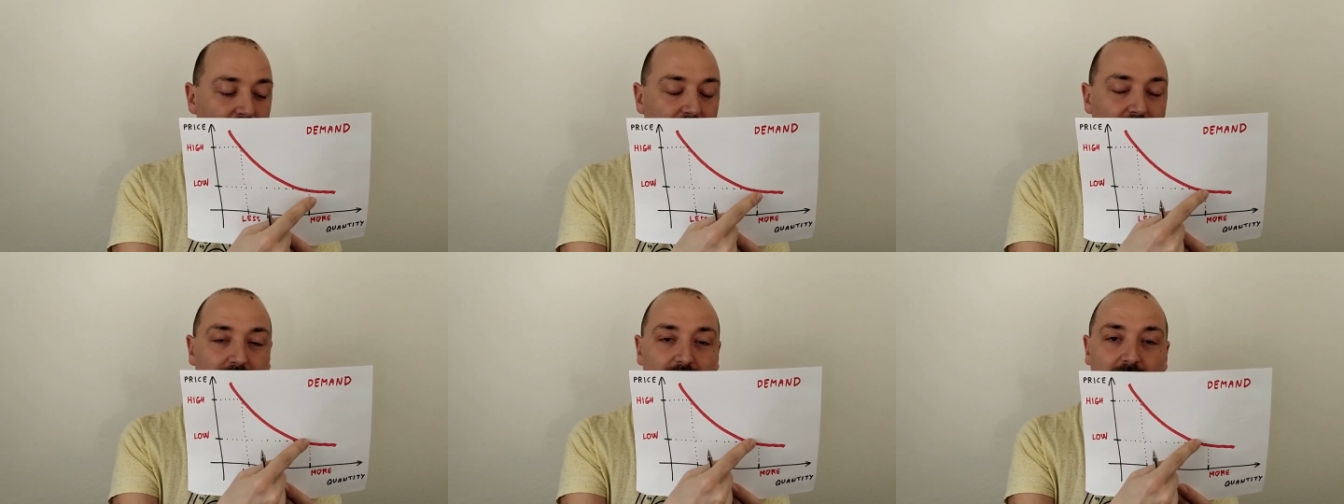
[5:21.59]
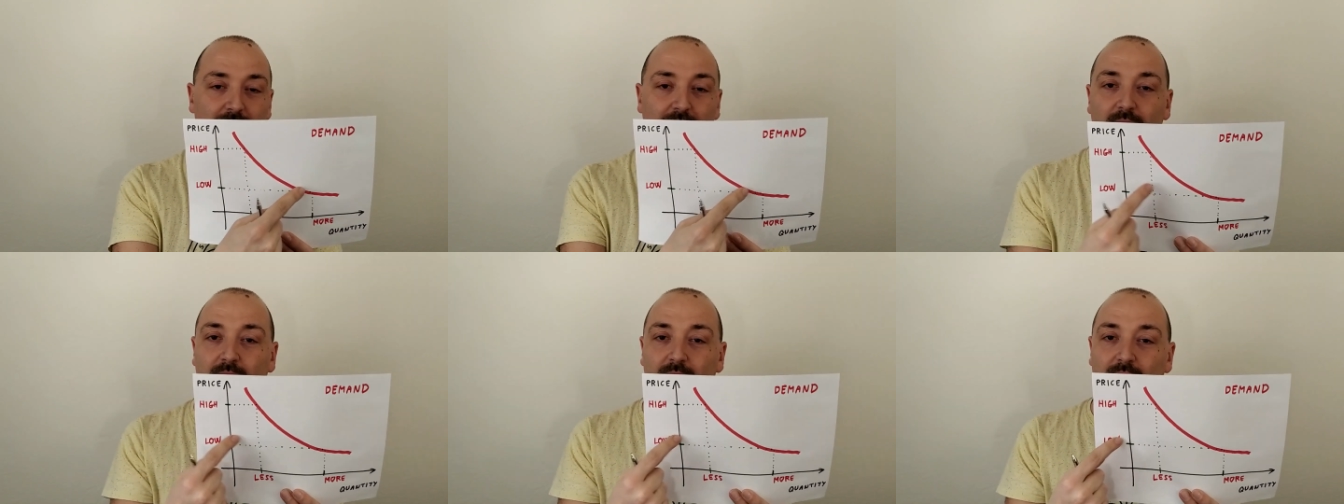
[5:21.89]

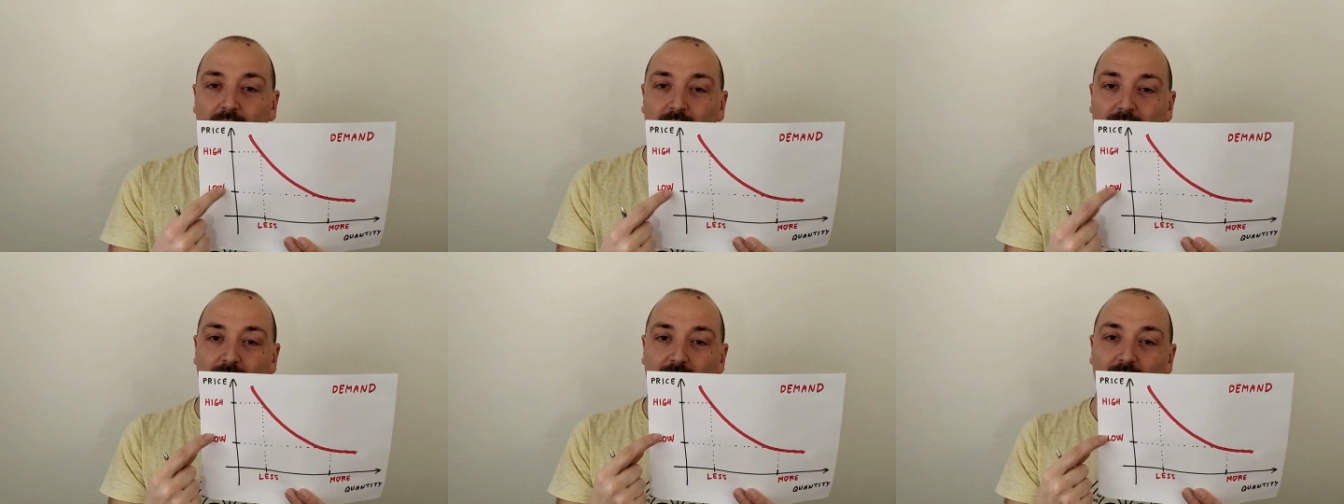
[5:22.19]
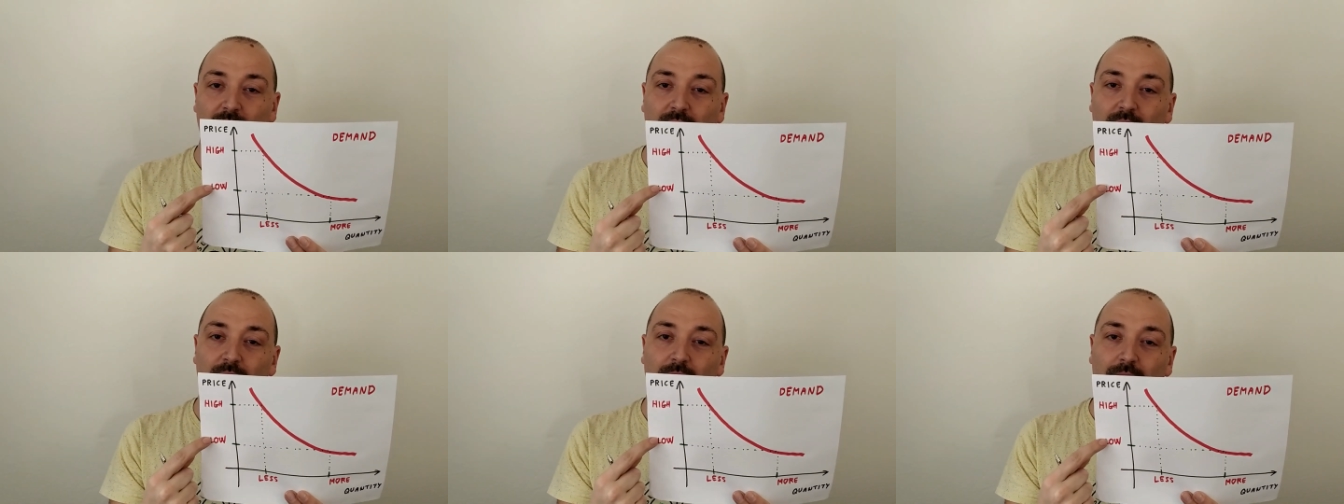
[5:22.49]
and then
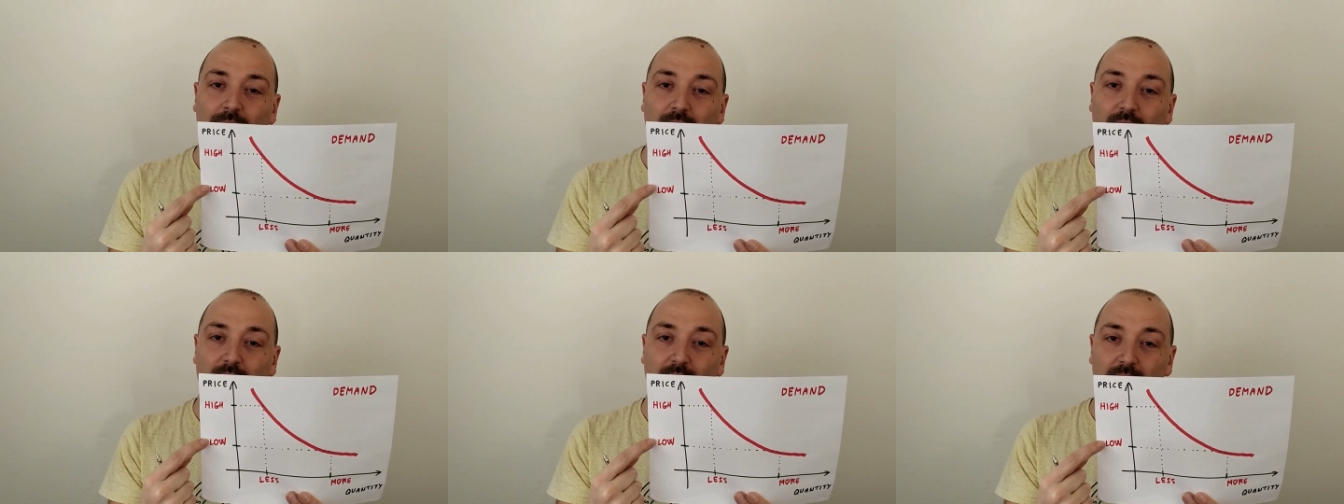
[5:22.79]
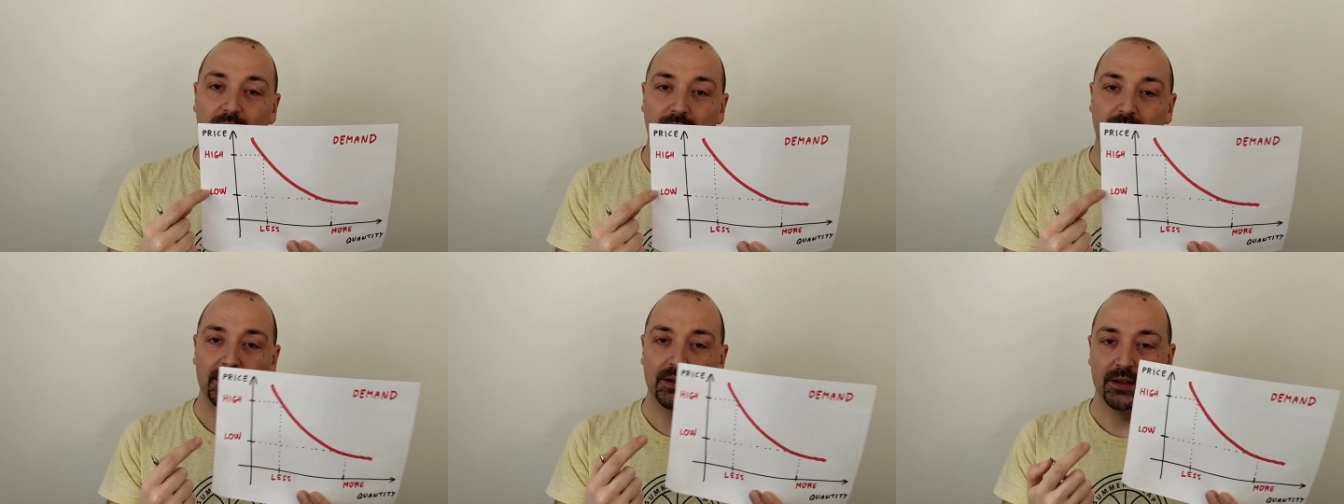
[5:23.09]
you have lower
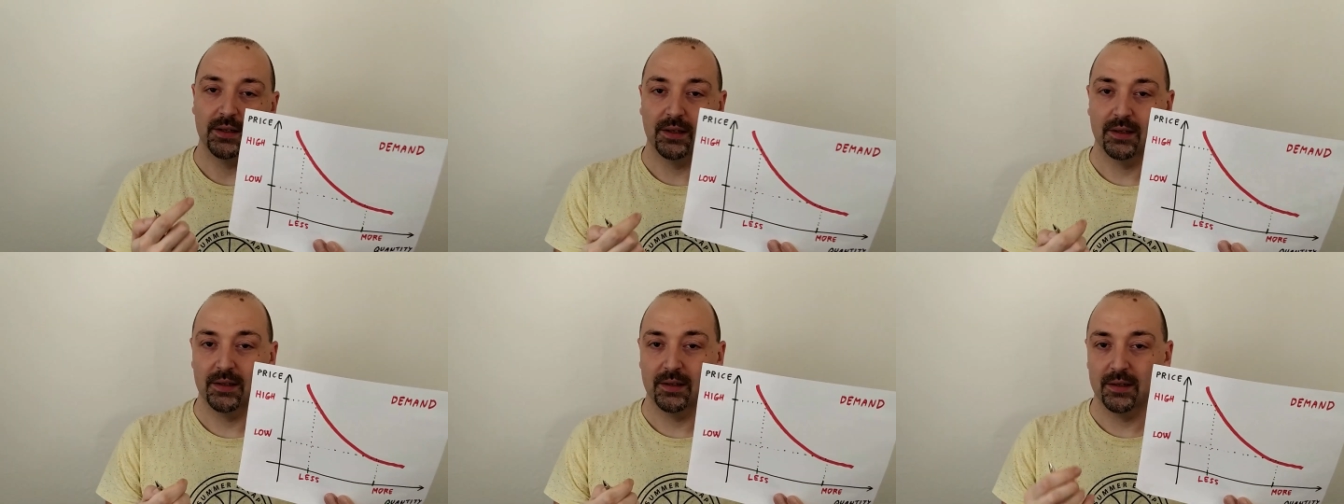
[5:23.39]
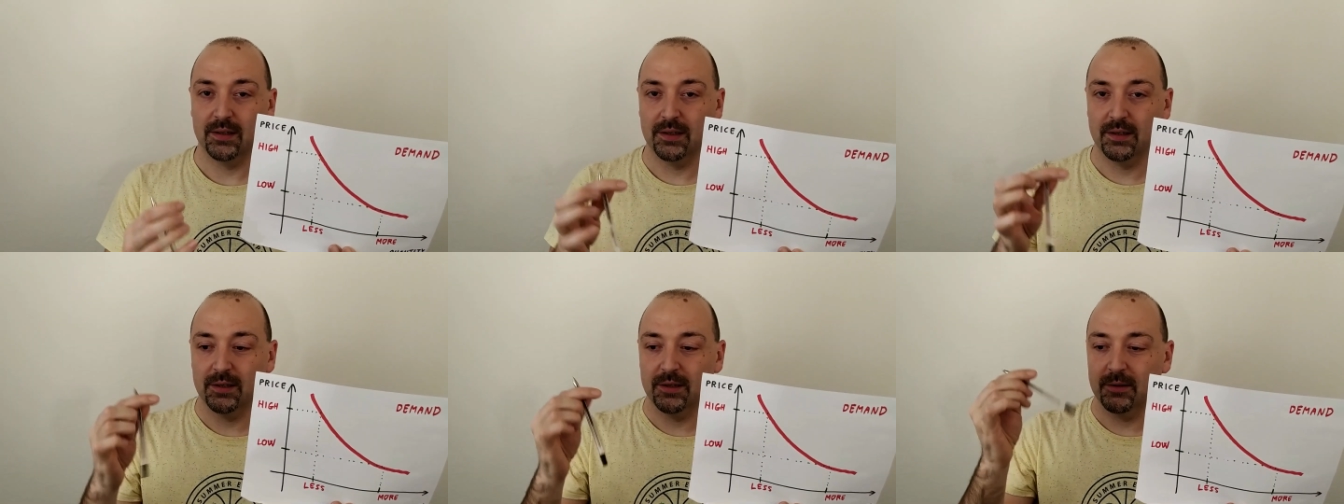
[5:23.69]

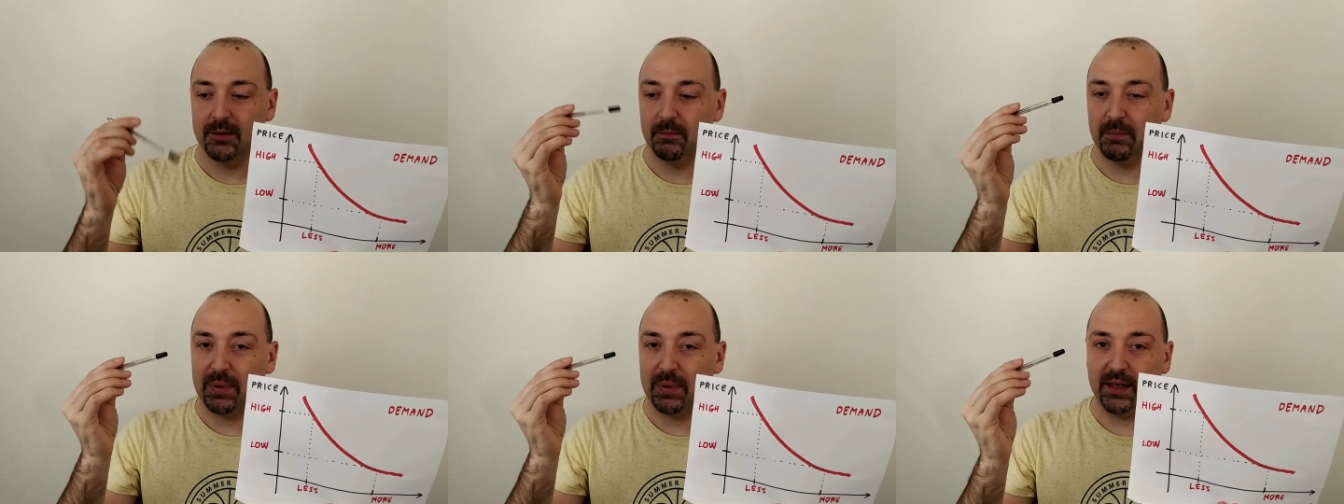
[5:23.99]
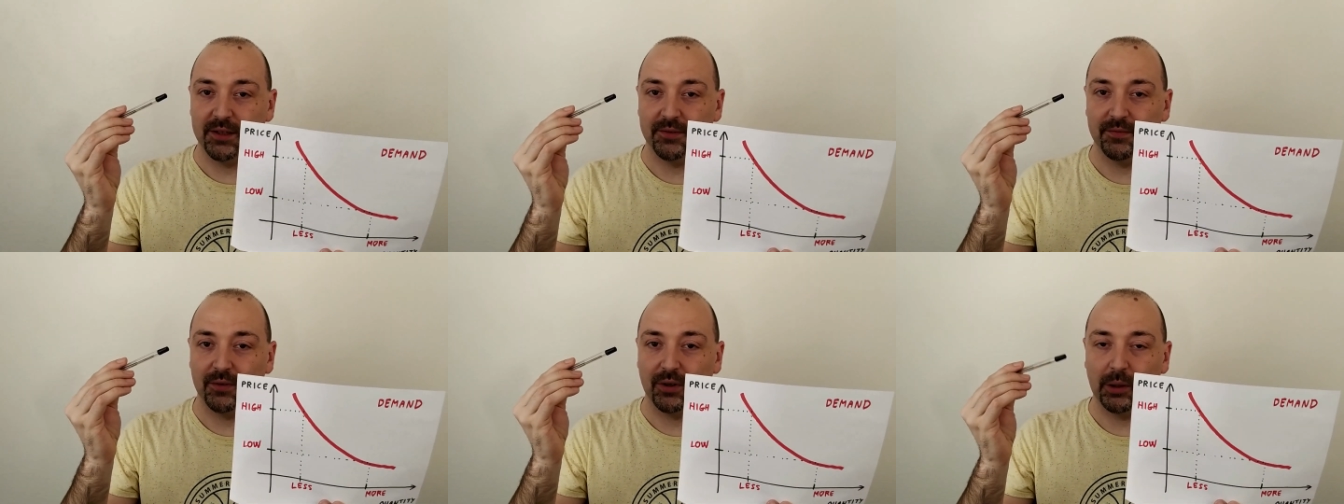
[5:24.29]

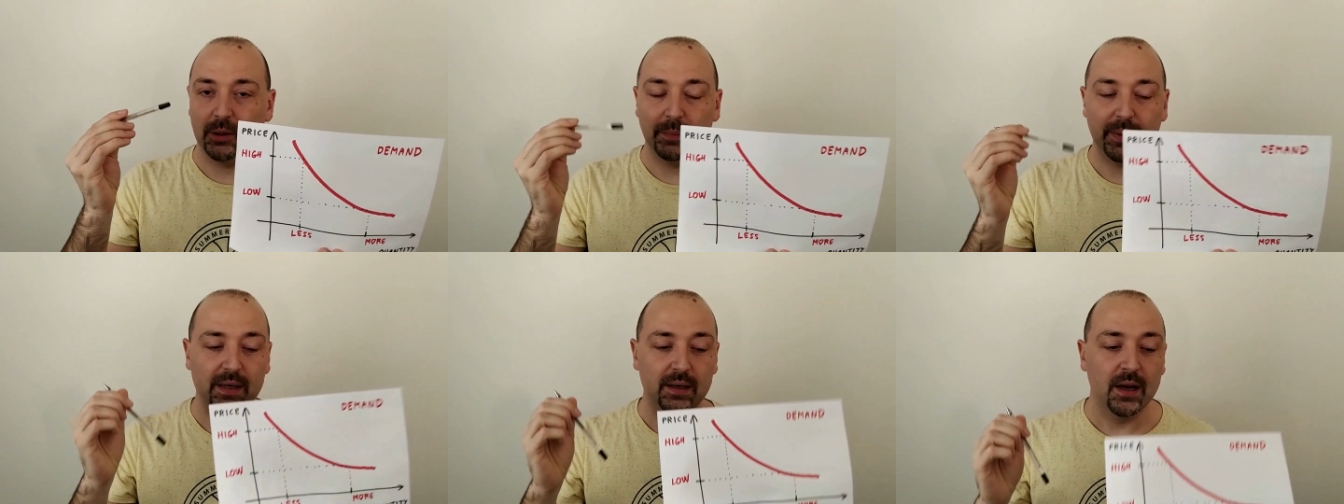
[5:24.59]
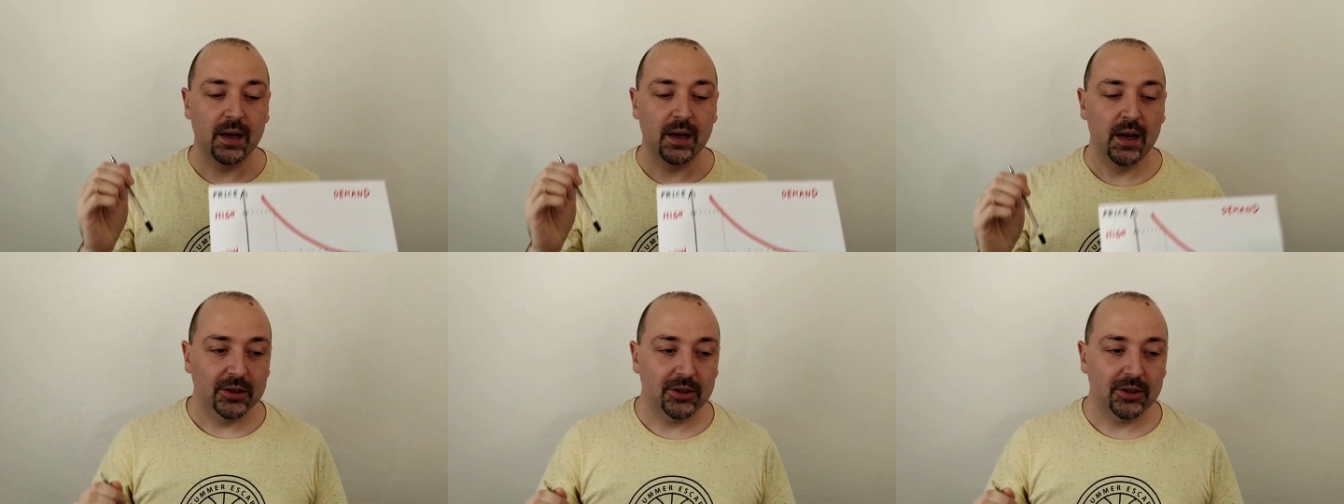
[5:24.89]
price for the pen.